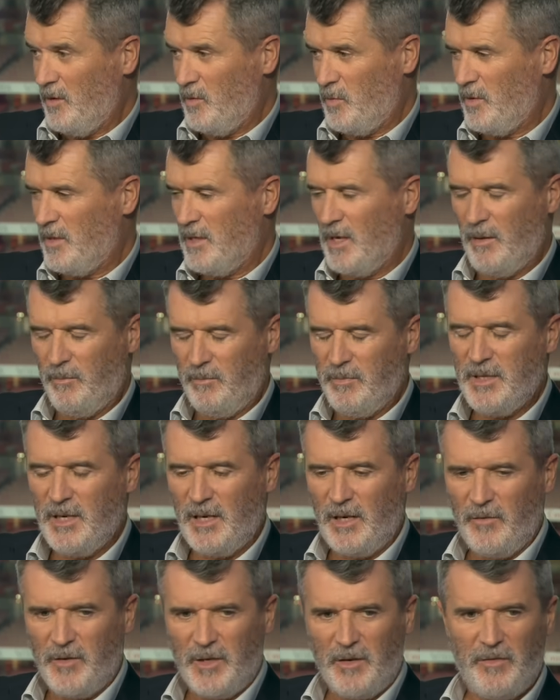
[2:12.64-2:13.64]
as we say,
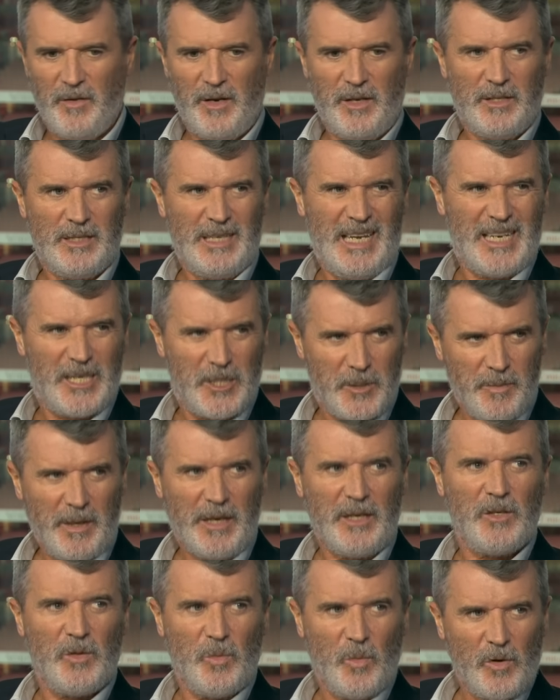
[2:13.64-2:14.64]
particularly for defenders,
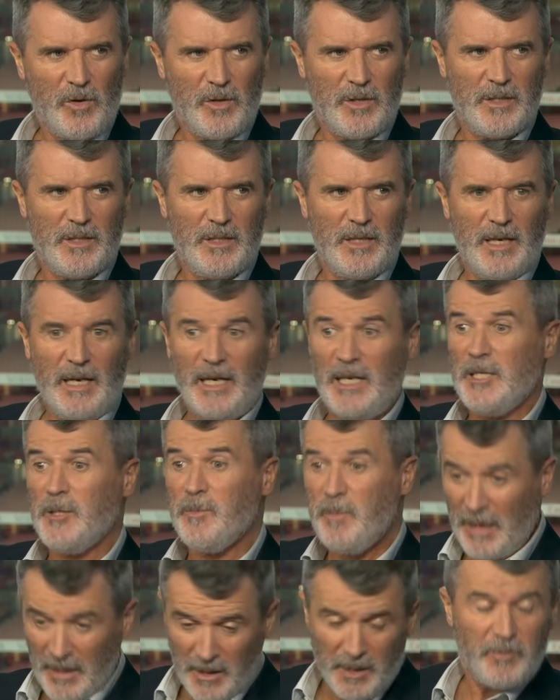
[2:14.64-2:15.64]
expect the worst.
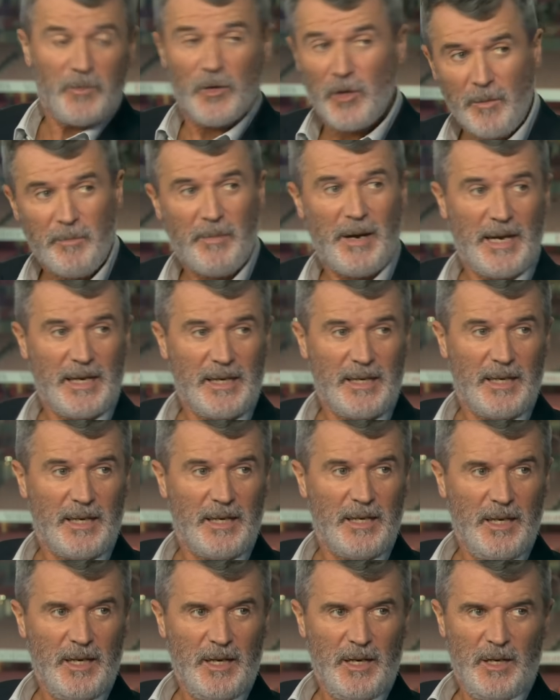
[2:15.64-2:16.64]
Expect him to come back
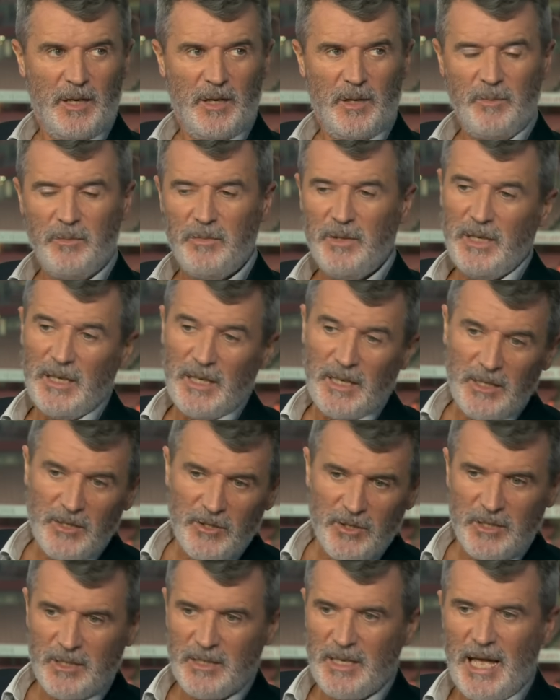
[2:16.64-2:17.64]
in. But again,
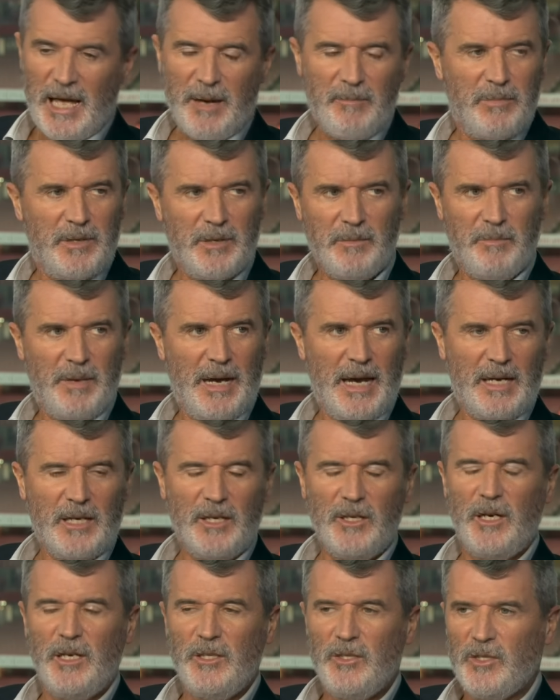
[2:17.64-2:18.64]
he's just ambling back.
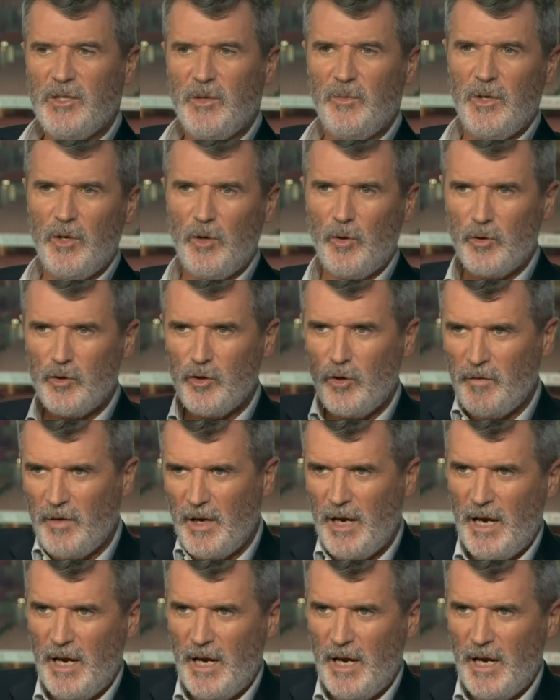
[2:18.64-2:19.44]
I just think when it goes over